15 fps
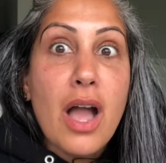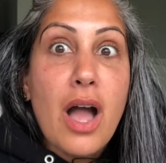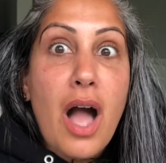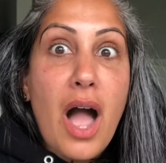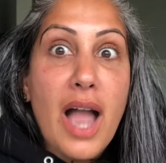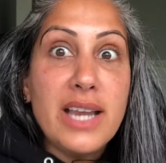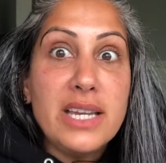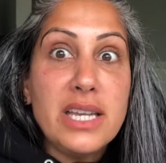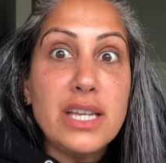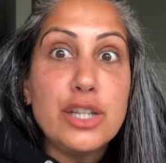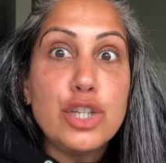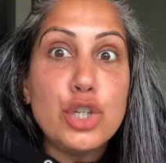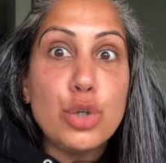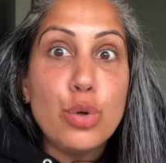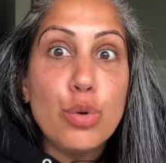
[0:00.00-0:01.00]
I need
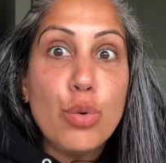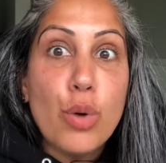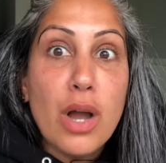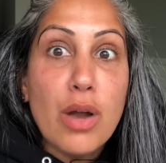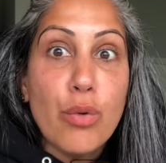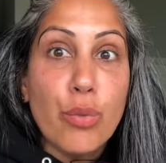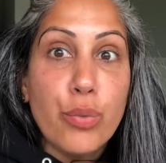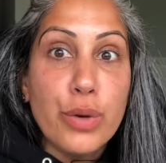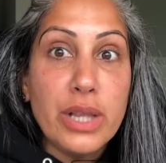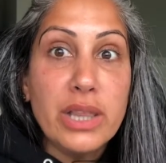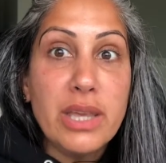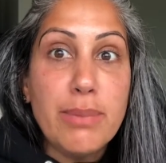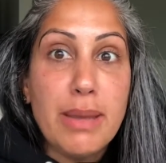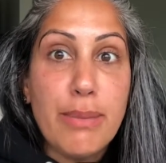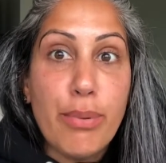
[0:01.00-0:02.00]
to
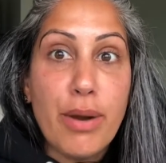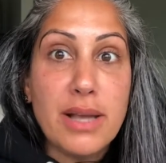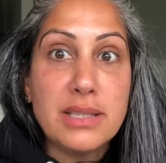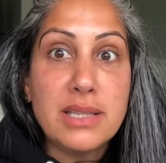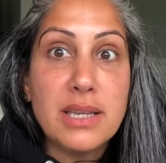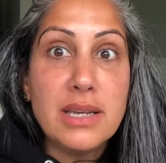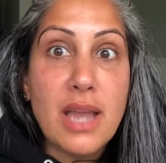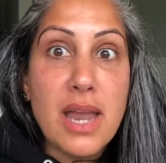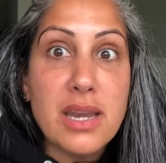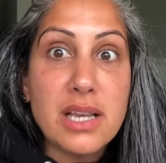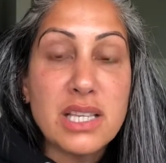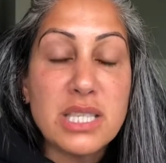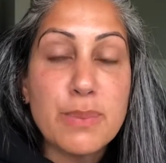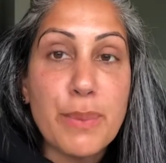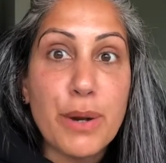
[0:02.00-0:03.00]
really be present and
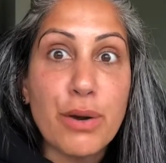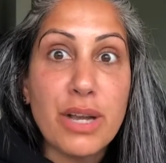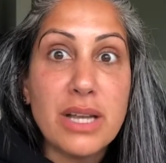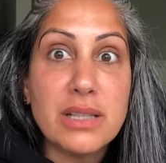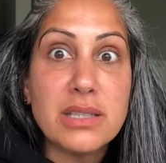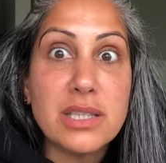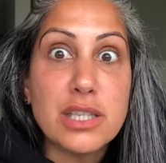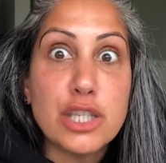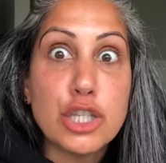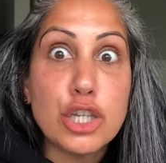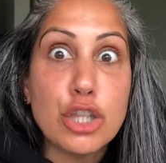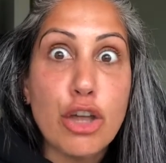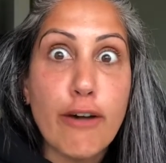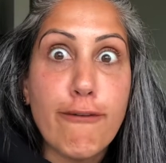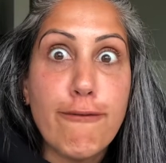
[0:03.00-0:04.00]
experience this to
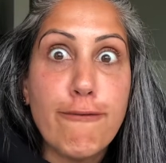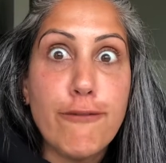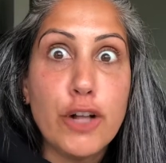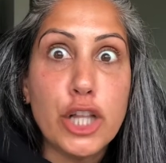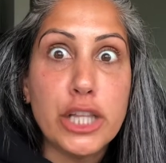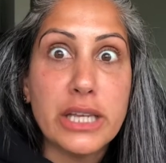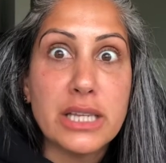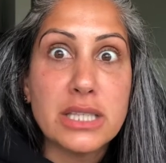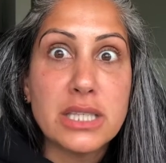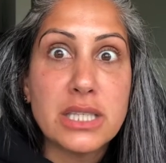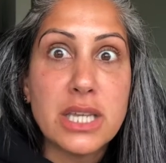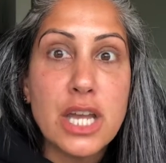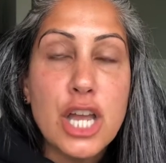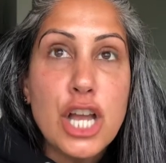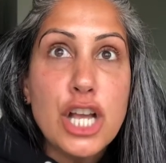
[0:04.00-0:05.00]
the
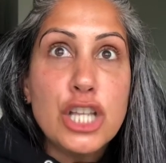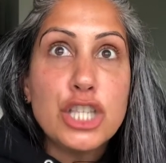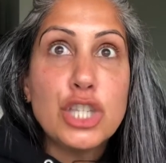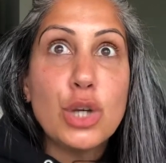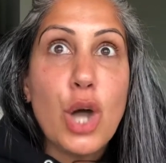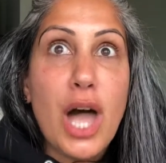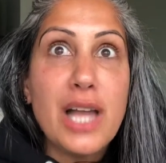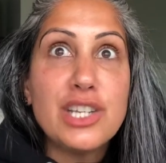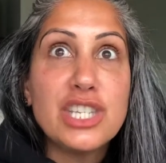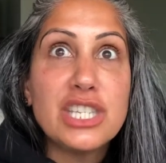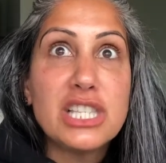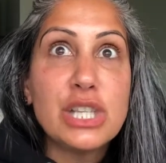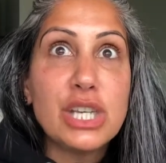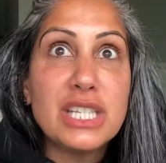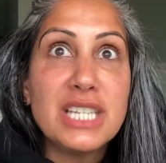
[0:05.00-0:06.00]
fullest. So I
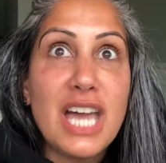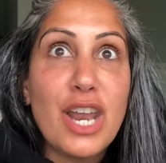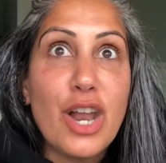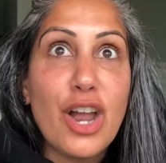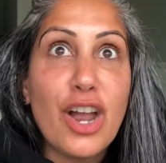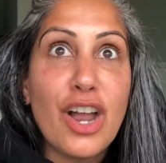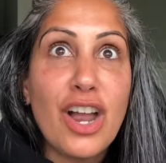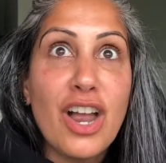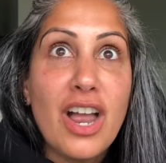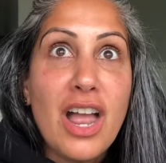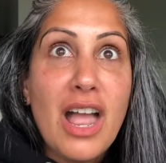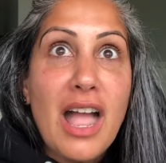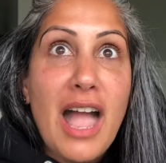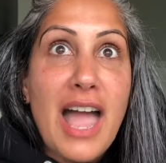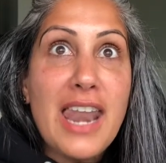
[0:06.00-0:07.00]
just looked at her,
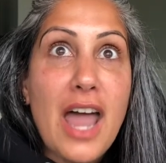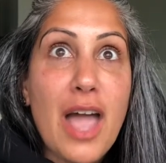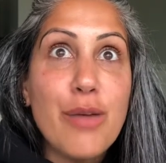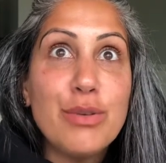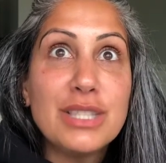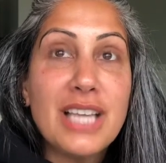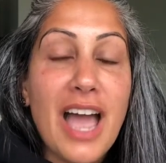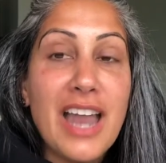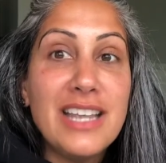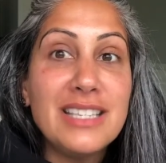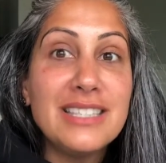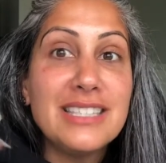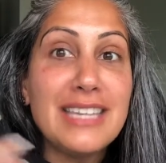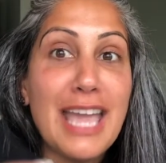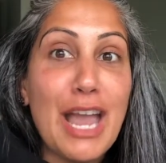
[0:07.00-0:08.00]
and I was kind of
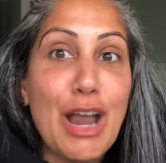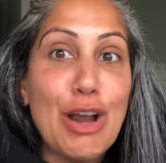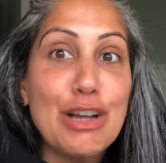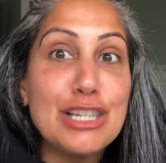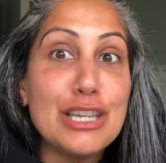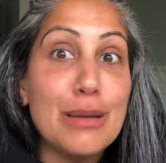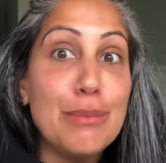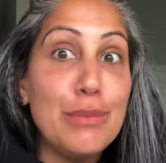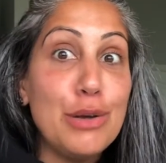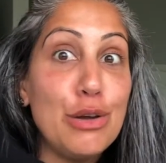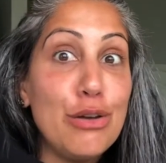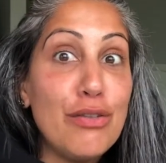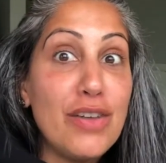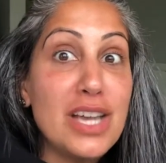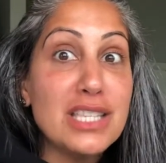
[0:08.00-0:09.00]
scared to
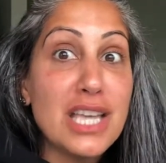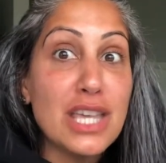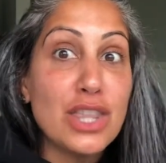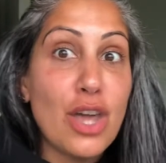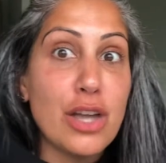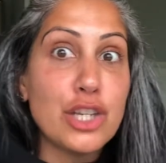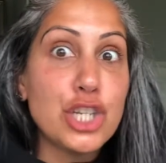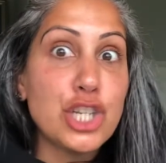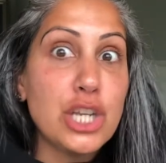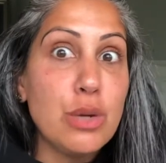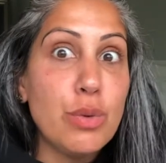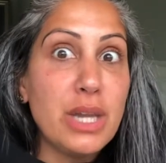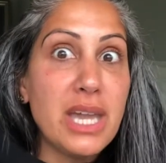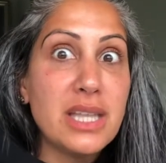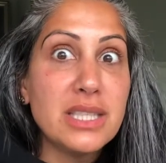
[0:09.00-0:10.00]
move because I thought she
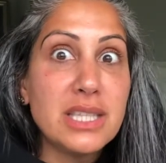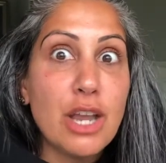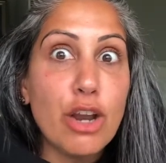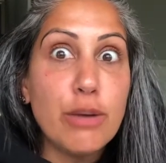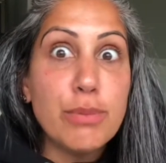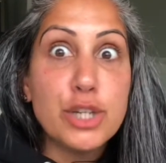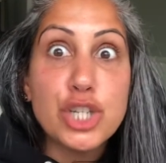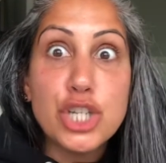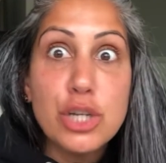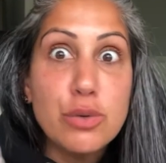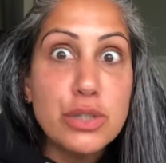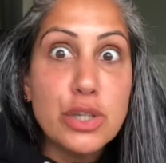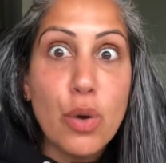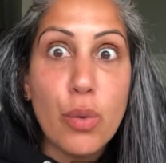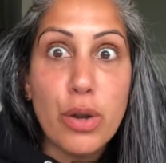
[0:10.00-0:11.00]
would get scared, but she
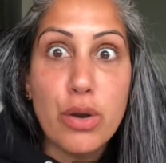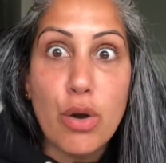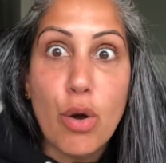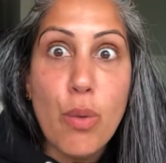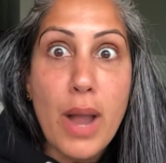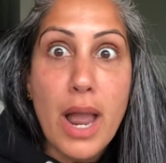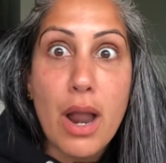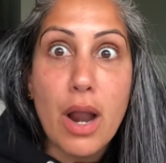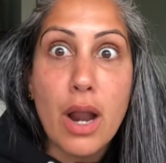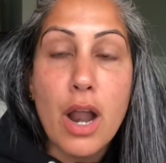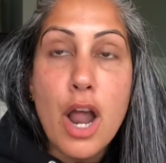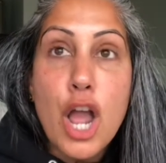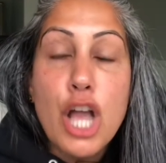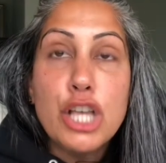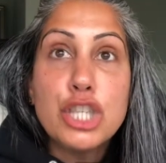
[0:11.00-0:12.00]
was going nowhere.
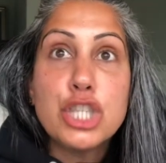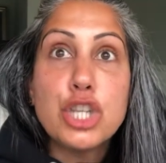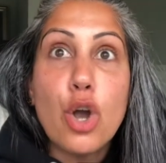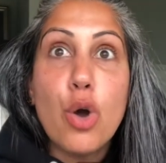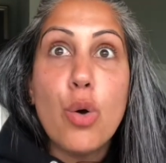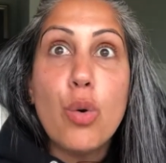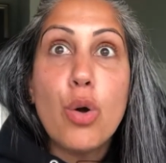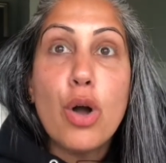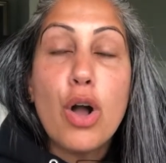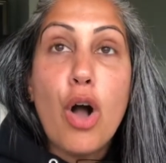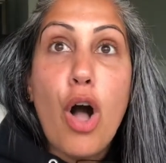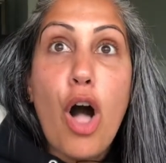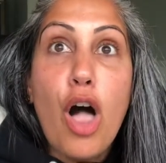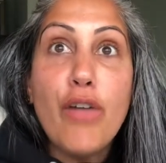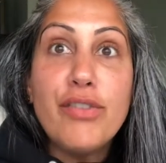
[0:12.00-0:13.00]
So
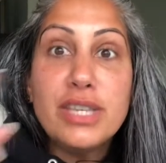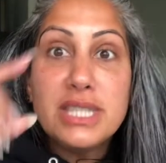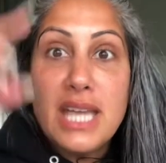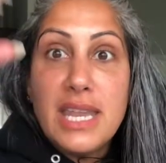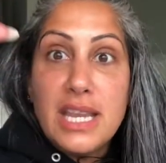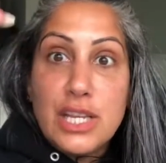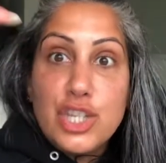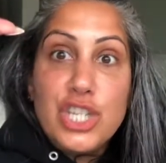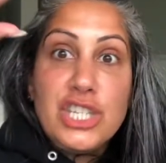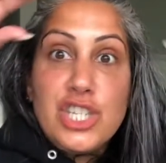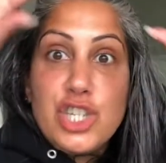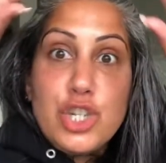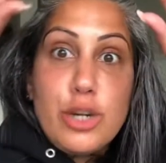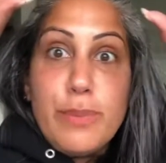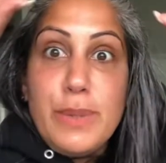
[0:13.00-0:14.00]
all of a sudden she's
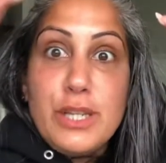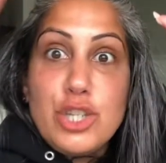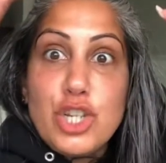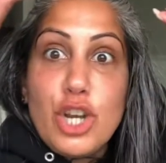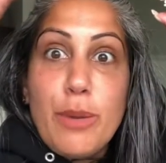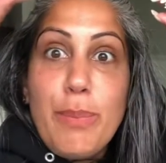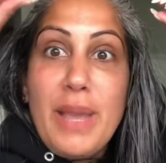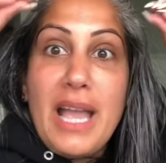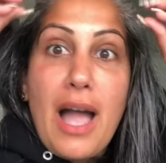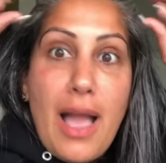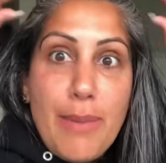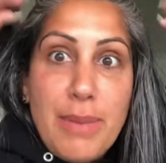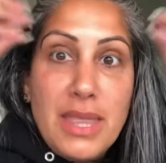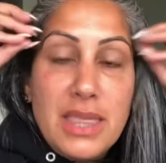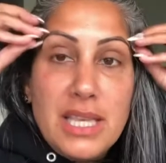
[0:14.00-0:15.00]
chirping.
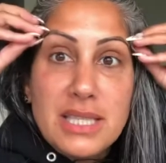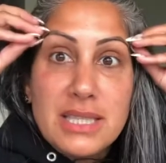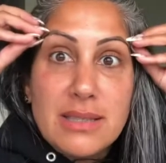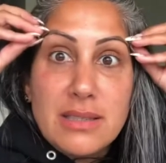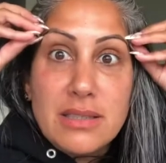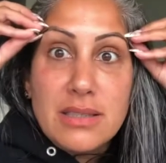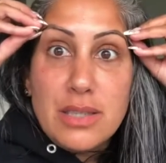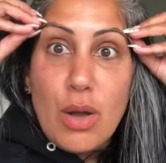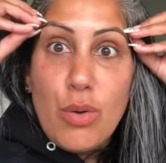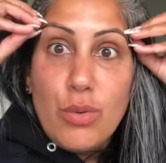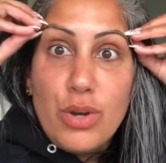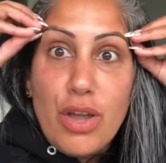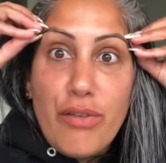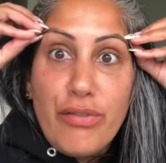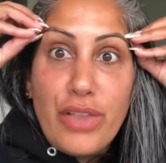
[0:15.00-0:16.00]
I'm in this
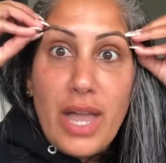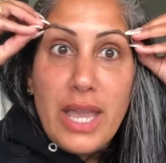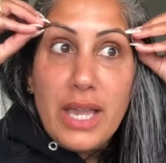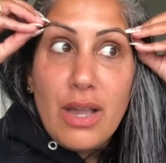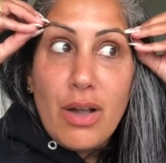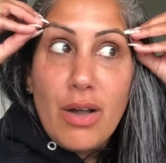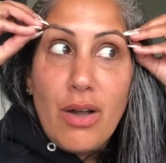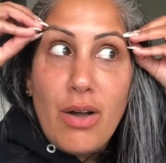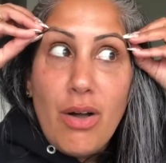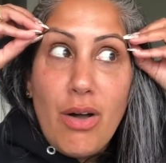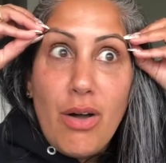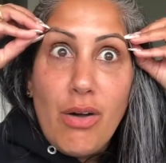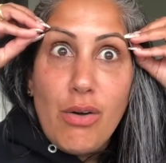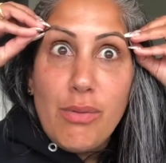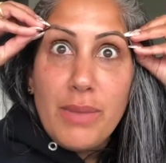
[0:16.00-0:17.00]
zone of like,
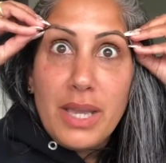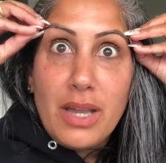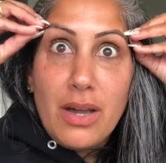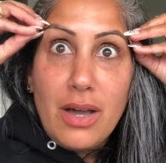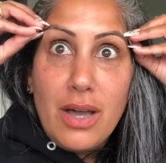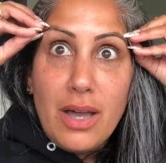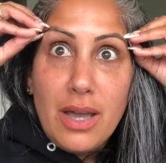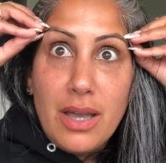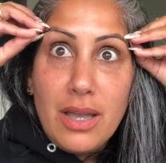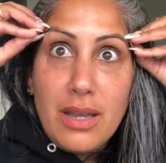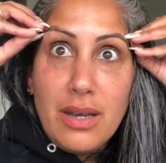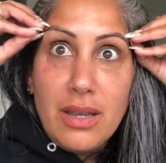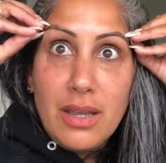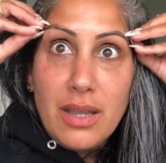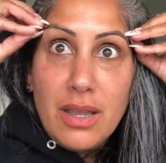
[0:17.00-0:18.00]
oh my God.
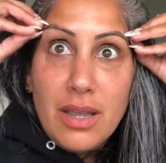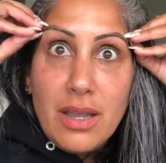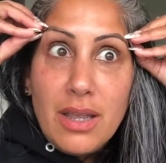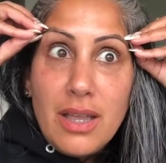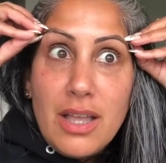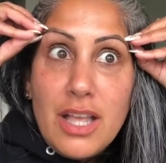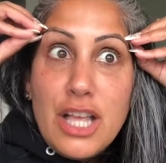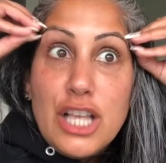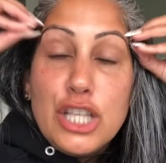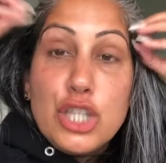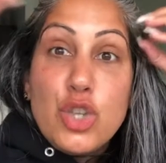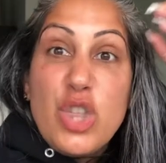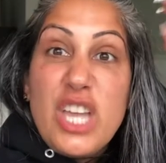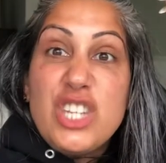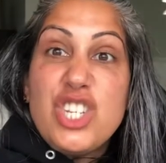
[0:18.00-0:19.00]

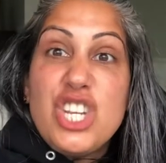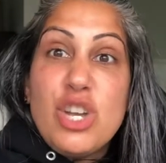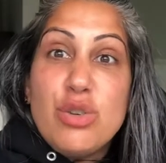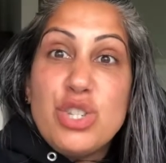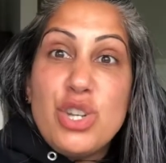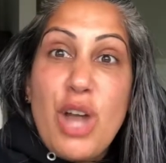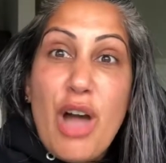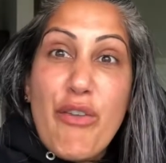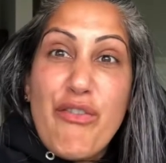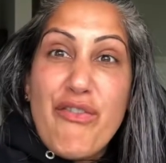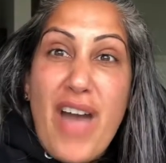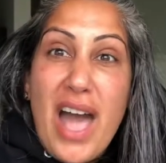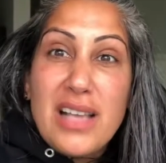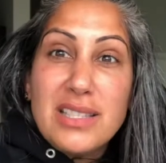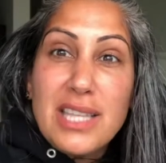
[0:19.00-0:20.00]
So then she goes, you know how
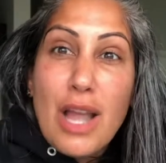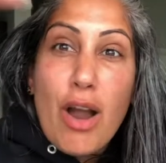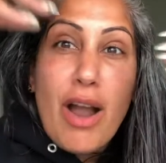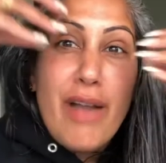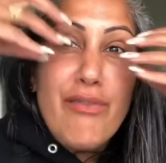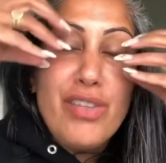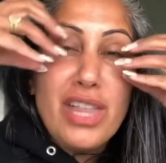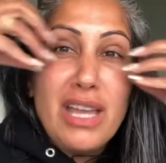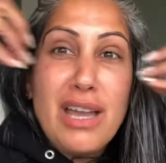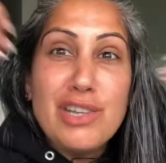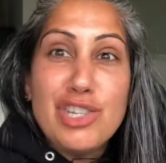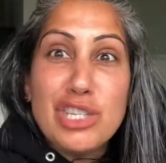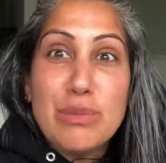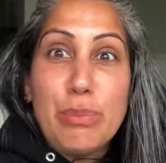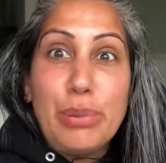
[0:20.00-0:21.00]
fast they are? I feel like I
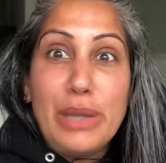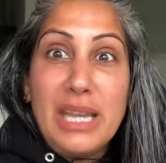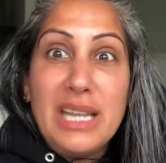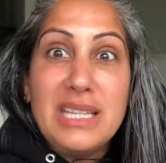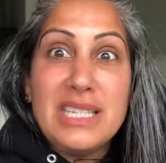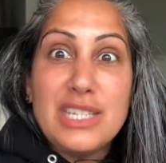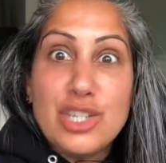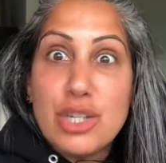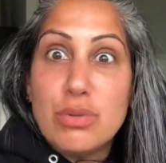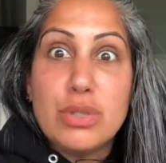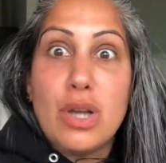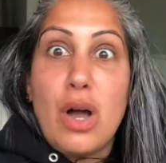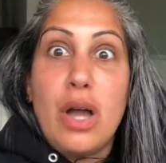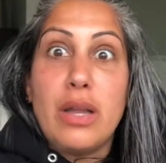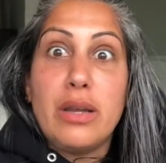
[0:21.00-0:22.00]
just blinked and she was
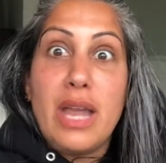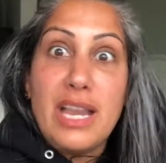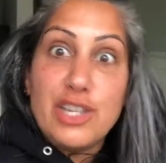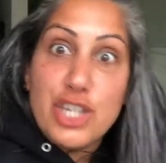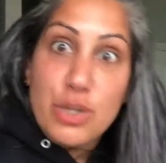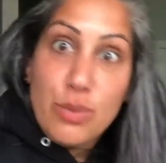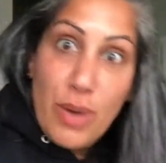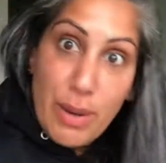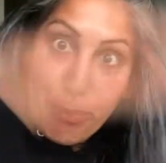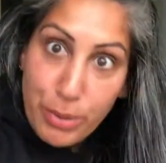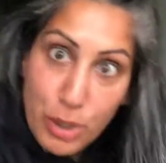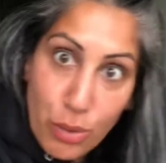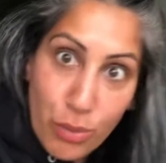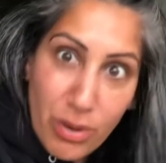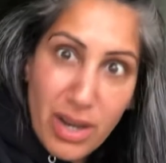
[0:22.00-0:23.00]
gone. And she went,
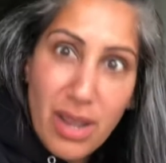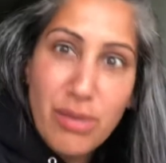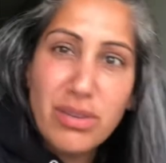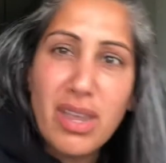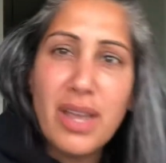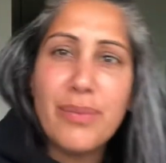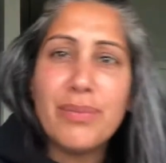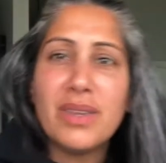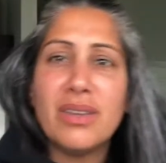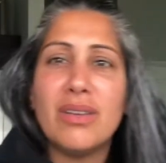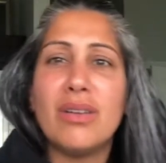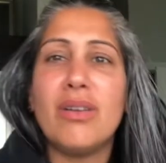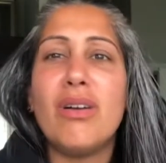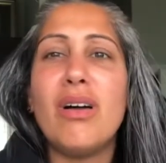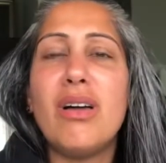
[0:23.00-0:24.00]
pew, and I was like,
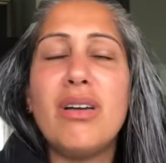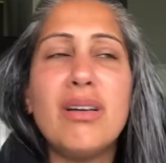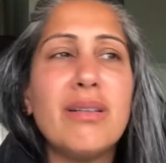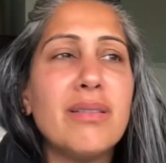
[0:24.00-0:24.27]
oh,